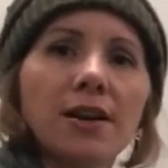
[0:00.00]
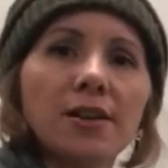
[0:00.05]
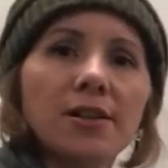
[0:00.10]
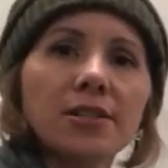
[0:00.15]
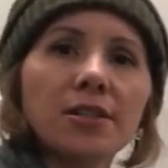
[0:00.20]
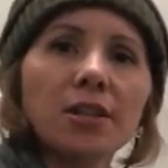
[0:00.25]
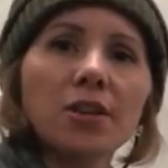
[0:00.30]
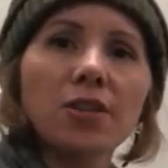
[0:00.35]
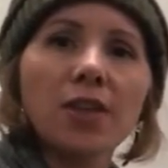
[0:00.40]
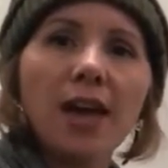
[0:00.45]

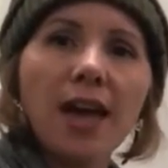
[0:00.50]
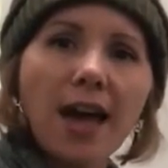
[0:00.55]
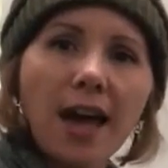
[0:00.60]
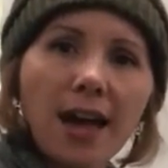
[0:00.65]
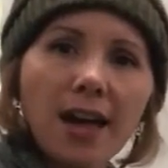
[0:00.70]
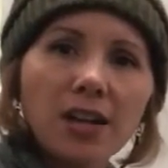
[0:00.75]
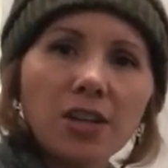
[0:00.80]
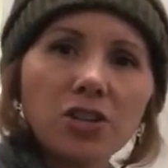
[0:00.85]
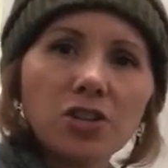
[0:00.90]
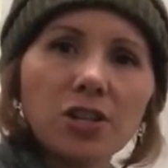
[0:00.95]
So the
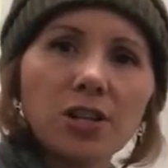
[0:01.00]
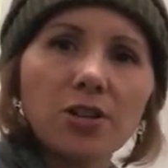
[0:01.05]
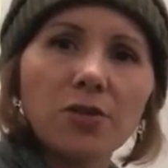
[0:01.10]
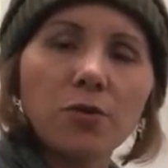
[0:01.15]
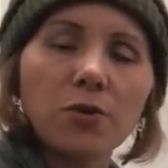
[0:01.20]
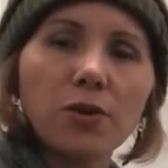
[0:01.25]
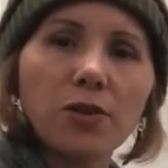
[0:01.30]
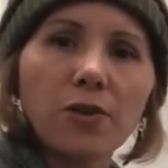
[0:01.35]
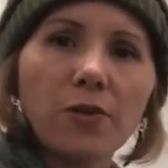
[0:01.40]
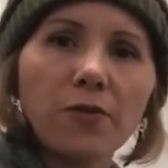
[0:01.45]
action
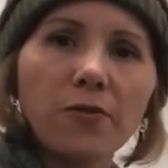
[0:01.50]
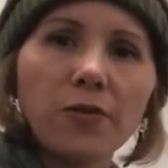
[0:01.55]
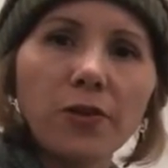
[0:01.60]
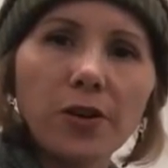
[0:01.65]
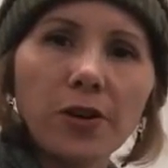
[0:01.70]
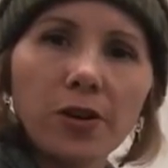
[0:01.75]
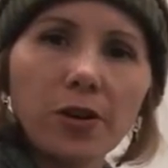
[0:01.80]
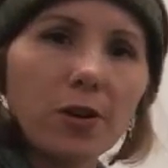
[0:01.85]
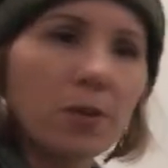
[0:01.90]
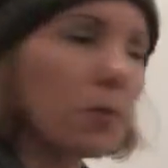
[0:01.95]
or the
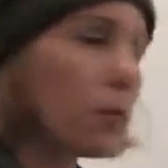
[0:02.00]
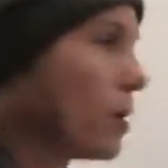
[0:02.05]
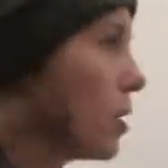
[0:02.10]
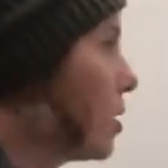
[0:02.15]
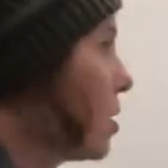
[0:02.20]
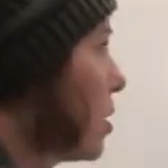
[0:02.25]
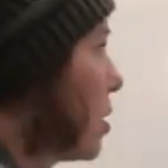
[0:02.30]
verb